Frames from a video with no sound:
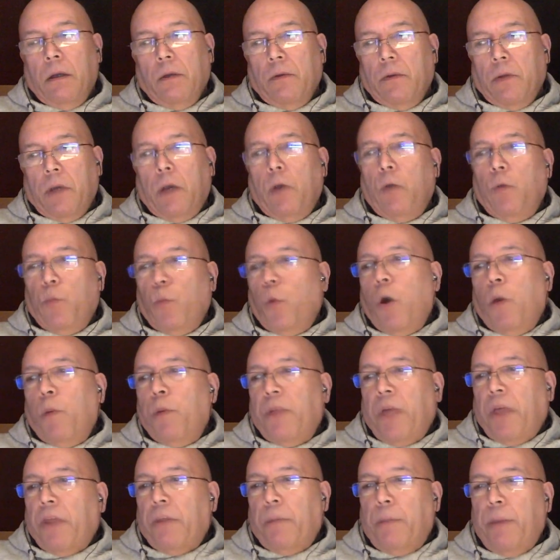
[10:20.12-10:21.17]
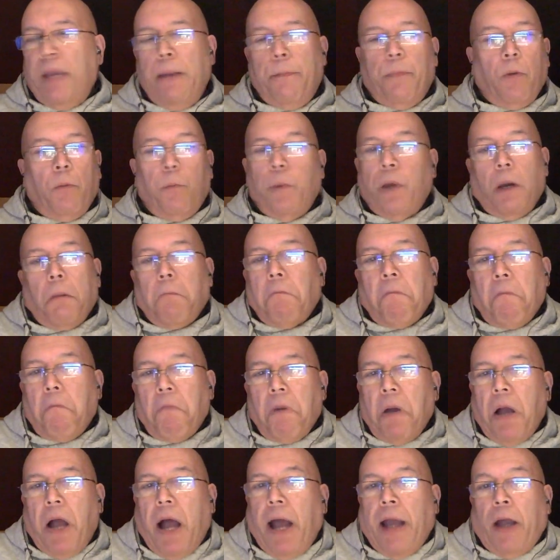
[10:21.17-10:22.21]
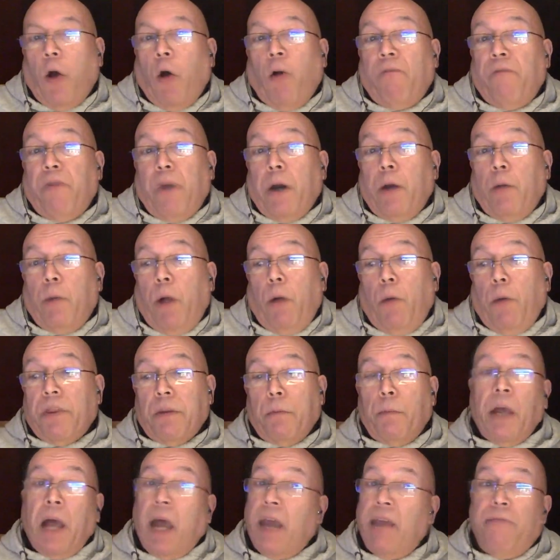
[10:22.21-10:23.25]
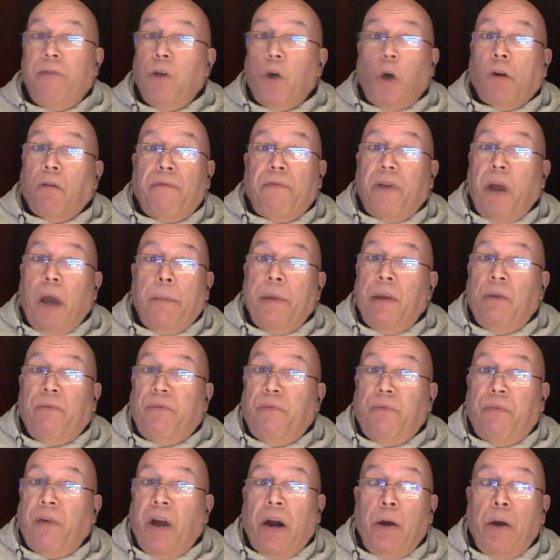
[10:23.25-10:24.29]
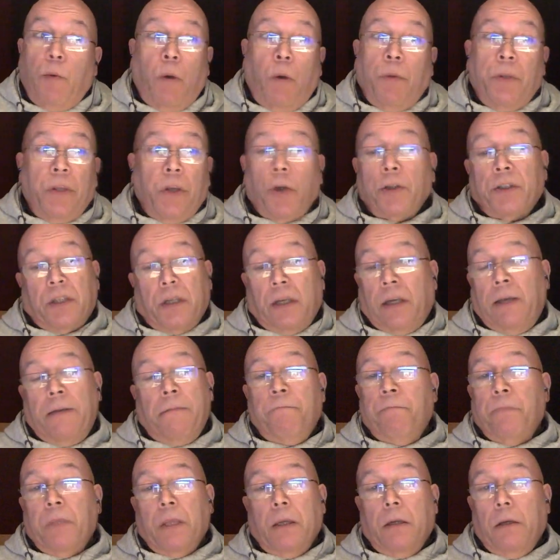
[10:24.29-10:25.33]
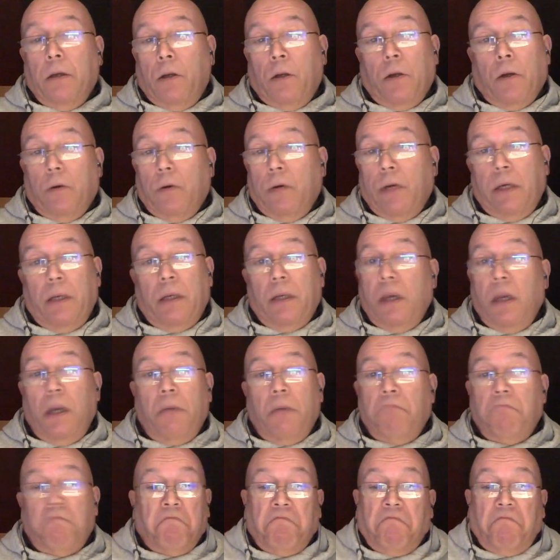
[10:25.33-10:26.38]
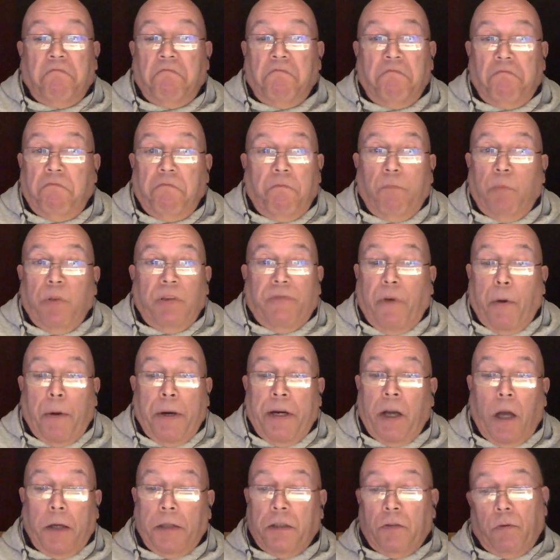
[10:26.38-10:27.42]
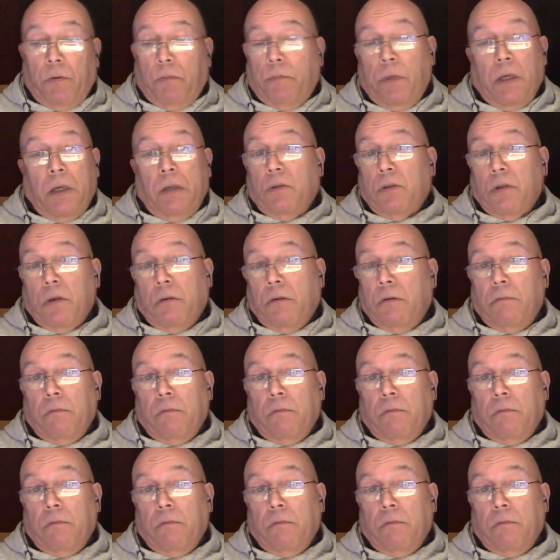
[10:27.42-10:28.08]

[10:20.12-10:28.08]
they work with other people, but I got on very well with them. I even got on, I mean, very well with Ozzy. You know, he, he was very nice with me. So